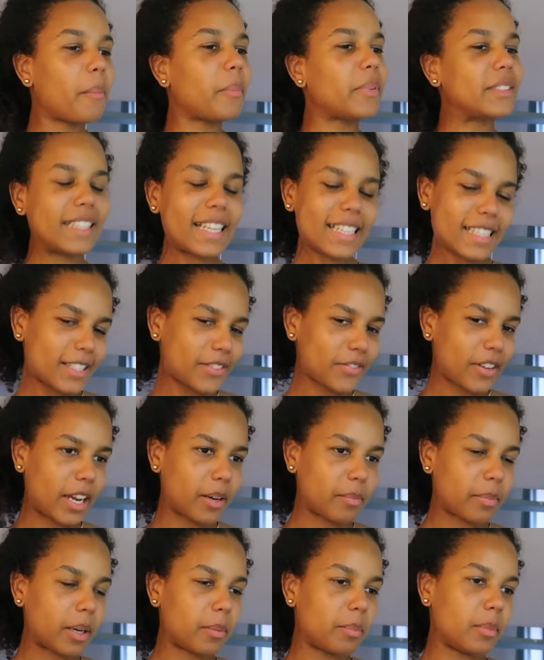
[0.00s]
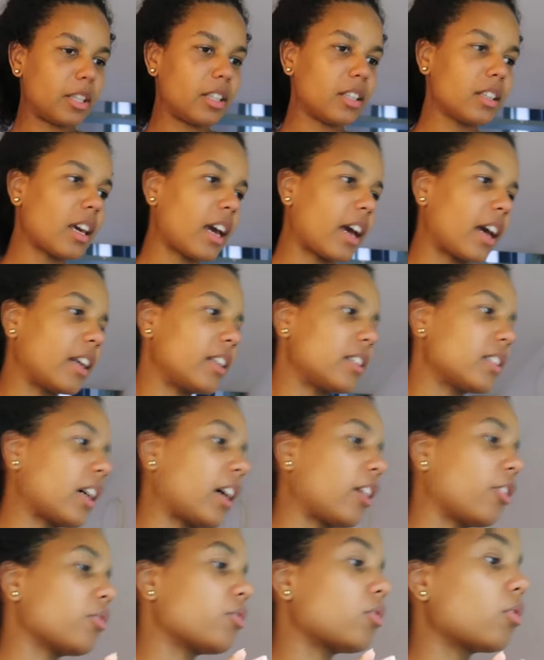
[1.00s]
But that's fine by me. And
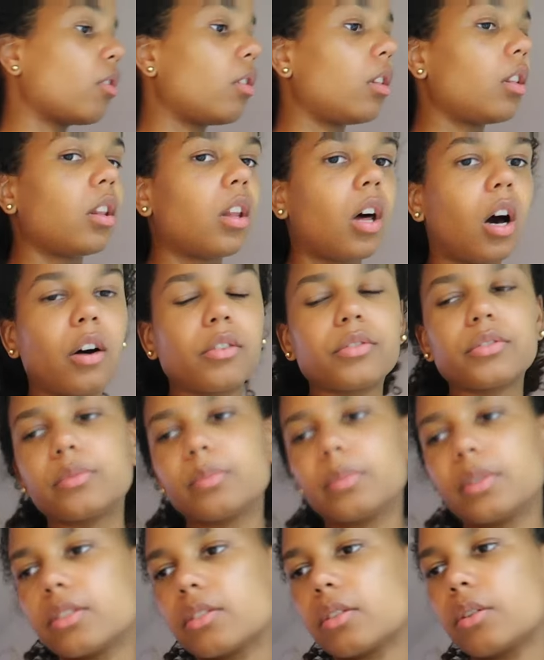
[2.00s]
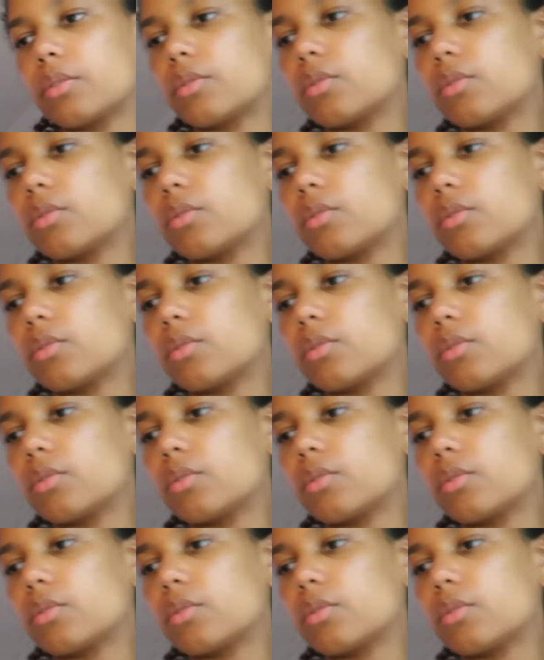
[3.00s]
I also love miso